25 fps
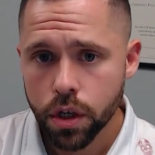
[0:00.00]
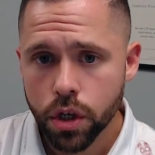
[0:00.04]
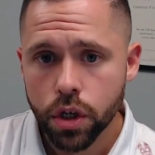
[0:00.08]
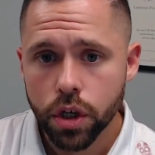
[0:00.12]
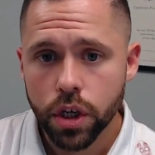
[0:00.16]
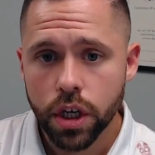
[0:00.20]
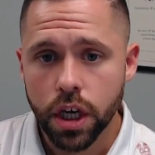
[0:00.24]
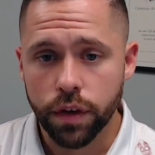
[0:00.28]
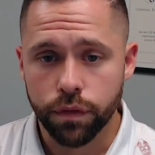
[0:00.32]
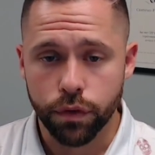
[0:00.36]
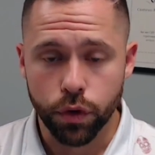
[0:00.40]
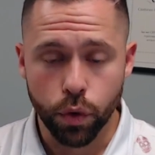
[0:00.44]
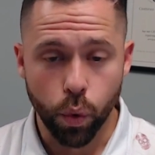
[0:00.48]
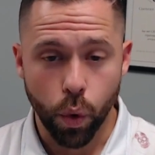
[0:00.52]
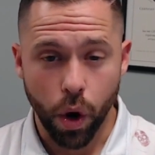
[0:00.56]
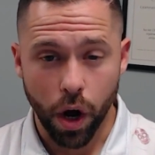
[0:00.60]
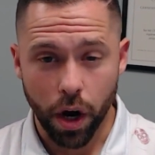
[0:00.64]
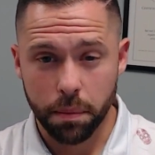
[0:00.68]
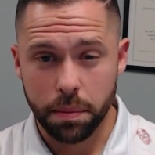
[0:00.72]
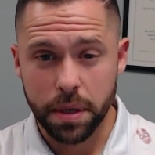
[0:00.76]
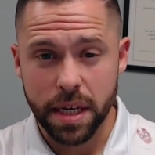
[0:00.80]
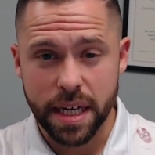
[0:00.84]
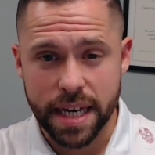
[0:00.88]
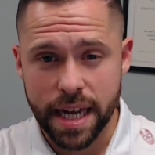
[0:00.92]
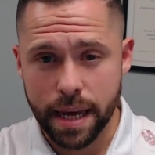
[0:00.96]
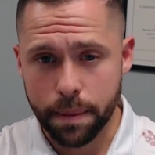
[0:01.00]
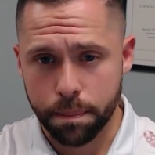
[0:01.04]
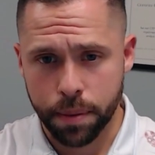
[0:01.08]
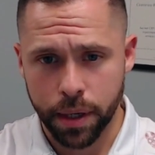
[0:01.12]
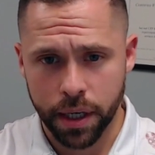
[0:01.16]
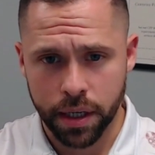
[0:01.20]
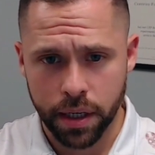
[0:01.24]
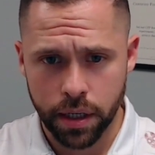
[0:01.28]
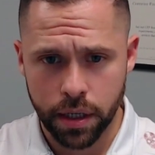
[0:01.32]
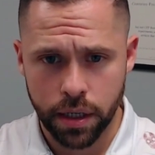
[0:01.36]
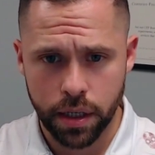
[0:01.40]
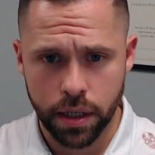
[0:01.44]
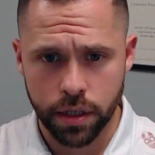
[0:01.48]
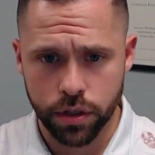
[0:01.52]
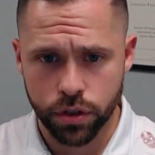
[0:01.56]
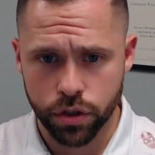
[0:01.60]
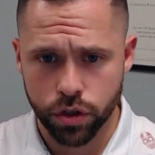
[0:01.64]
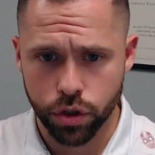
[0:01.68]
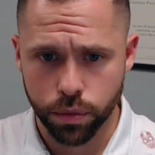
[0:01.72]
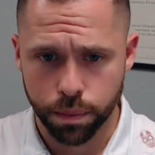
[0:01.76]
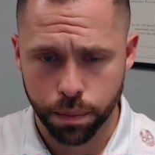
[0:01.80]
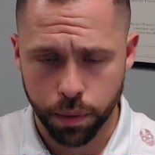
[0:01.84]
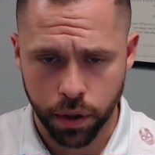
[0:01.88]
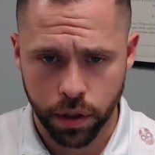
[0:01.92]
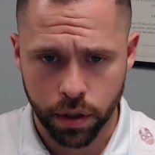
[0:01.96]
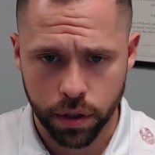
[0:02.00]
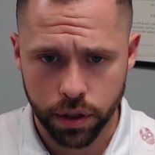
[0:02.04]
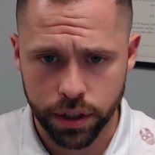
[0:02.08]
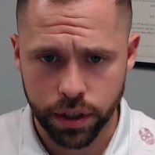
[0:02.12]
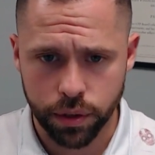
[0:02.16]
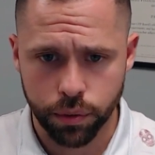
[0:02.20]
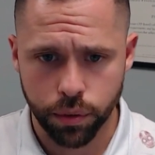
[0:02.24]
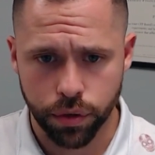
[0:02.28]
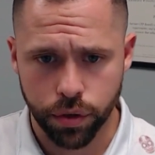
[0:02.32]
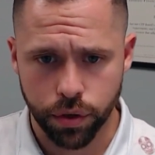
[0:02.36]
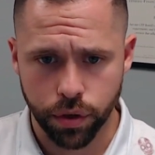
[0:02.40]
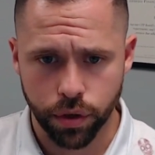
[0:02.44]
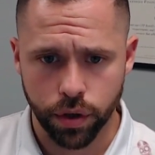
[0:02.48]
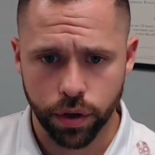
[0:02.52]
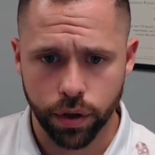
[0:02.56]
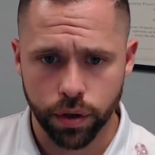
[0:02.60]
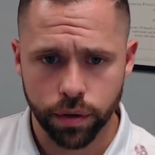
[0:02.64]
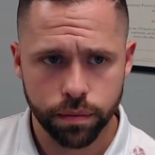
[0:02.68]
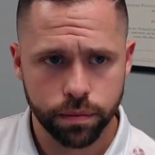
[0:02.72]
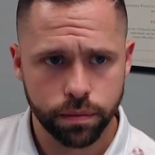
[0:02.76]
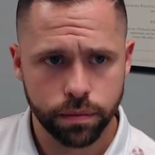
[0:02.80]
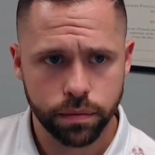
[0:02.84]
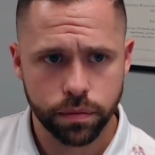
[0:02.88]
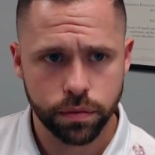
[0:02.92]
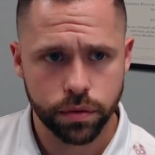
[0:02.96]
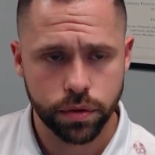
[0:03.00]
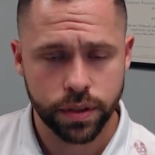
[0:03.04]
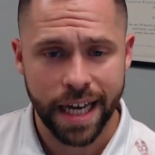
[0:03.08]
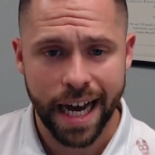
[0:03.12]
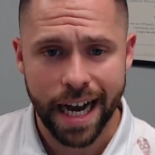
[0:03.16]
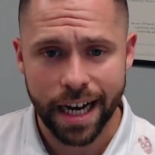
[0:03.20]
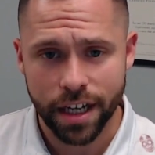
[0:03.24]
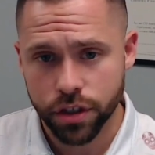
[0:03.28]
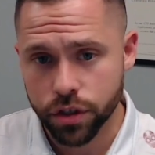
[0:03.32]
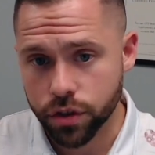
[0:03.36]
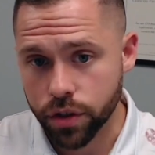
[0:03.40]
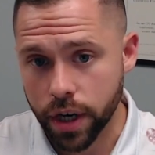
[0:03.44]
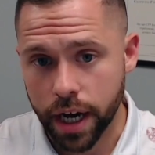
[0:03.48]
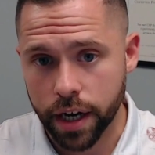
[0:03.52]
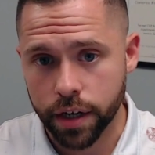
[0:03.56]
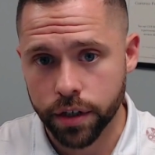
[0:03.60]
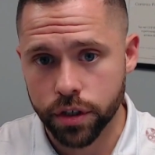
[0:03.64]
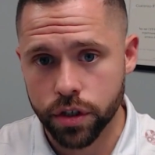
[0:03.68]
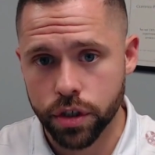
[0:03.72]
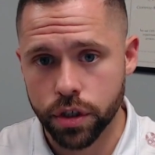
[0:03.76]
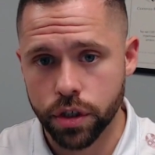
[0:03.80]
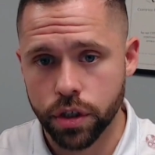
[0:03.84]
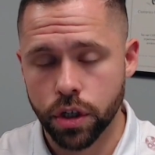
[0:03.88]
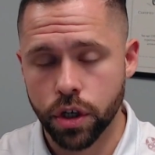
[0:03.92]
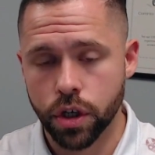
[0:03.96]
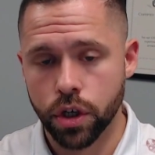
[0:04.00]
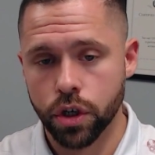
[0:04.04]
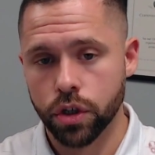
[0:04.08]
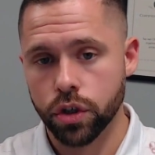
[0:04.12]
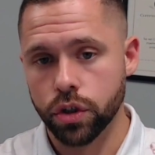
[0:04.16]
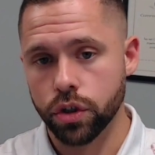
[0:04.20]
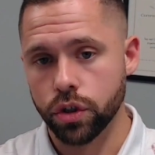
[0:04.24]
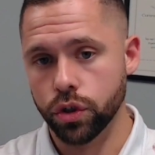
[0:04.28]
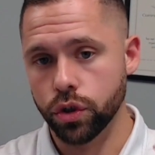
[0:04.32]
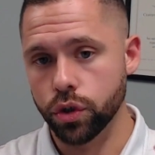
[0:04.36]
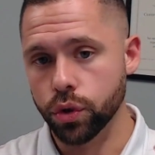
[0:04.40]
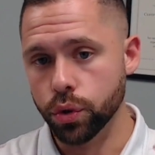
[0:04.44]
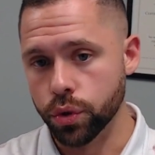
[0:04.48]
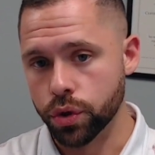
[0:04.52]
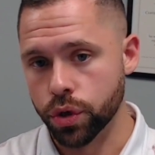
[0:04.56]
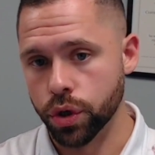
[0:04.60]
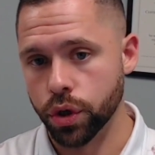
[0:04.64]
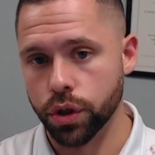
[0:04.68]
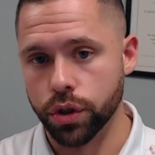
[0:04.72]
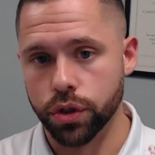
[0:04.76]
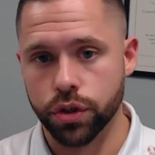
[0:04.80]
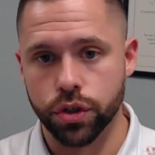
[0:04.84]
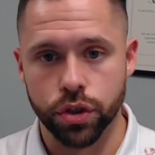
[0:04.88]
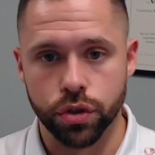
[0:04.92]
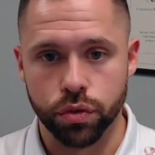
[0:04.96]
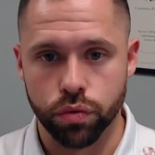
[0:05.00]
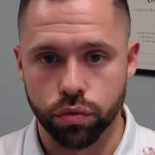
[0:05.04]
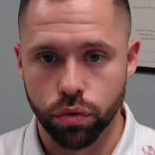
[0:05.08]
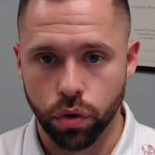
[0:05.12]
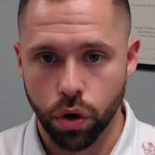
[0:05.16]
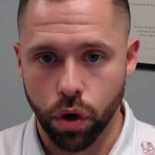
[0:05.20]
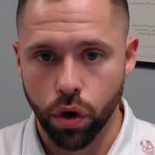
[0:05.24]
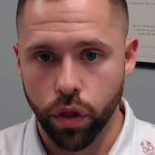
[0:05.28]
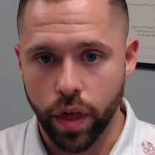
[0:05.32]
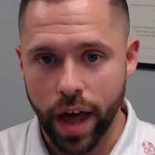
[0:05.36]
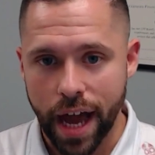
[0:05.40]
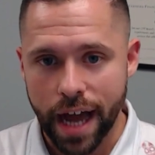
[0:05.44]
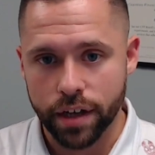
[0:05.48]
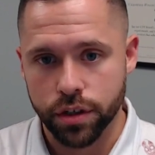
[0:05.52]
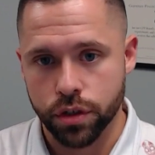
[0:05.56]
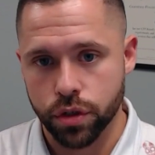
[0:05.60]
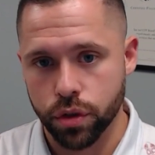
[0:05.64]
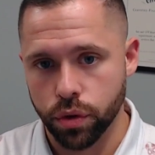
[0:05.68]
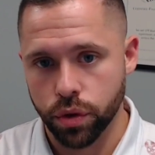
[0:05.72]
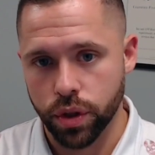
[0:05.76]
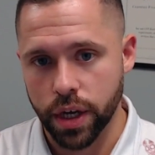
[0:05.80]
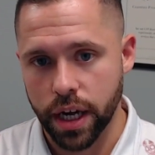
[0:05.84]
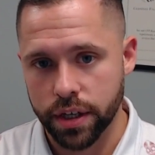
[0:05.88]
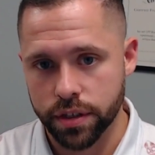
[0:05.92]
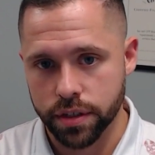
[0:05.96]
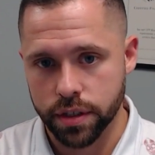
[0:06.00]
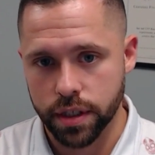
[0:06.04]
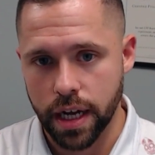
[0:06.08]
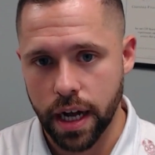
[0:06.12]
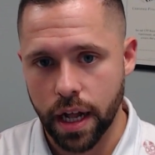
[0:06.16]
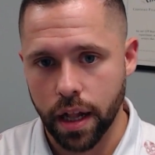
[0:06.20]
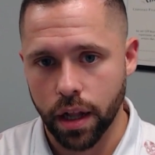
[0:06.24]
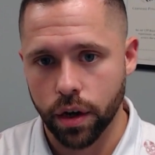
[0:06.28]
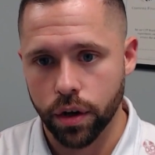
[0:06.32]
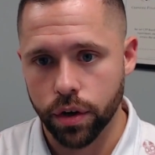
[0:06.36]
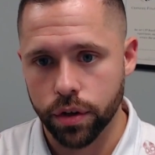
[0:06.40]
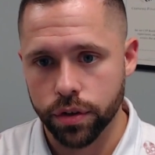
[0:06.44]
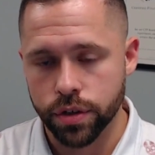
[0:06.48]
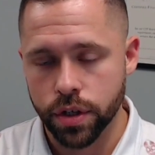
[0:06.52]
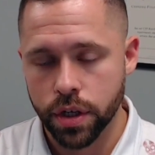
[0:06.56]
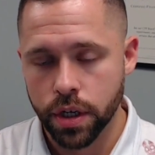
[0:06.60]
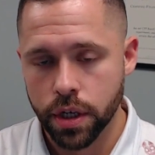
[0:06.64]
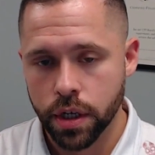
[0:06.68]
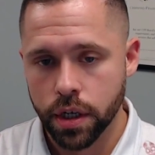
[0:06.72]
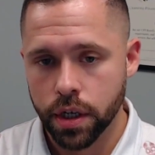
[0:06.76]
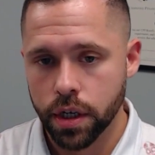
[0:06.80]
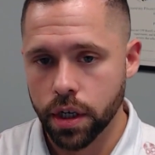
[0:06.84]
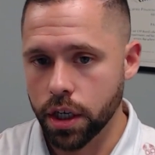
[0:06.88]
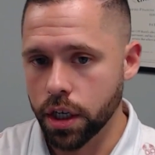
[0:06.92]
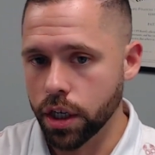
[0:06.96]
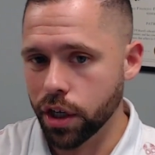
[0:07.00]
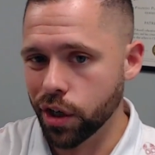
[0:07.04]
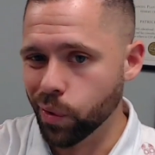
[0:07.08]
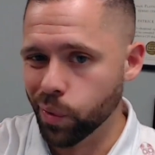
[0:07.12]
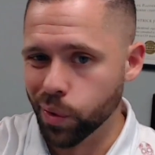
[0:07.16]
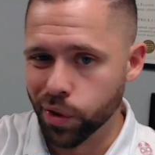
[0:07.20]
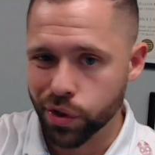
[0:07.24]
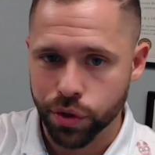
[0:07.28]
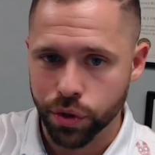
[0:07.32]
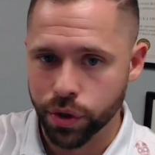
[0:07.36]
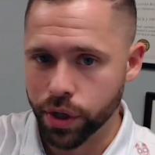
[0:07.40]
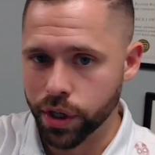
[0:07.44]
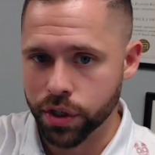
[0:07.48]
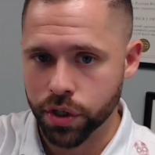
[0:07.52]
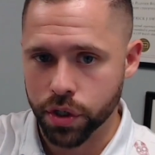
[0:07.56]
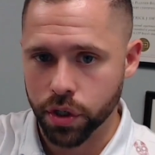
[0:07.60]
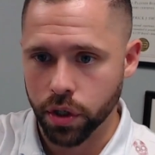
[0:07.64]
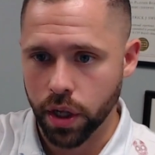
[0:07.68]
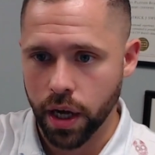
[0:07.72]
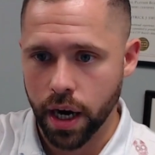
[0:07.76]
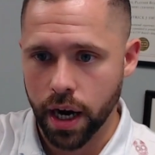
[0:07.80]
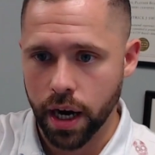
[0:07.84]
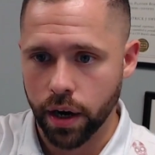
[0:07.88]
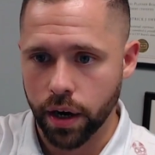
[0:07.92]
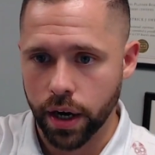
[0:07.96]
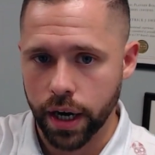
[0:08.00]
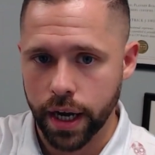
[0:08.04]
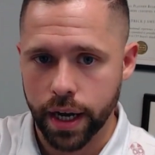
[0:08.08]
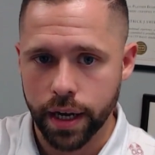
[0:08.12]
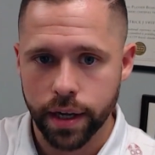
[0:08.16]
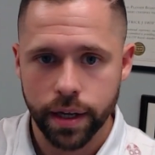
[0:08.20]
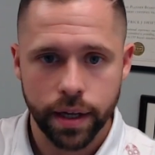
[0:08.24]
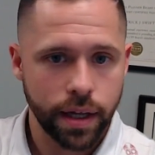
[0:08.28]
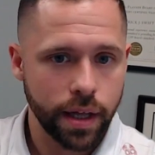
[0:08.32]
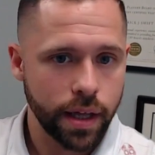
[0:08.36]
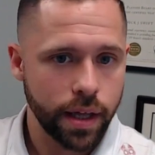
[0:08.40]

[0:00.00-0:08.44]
If you want to be nitpicky and super clean with your tax strategy, you could just roll that $2,000 into a traditional IRA.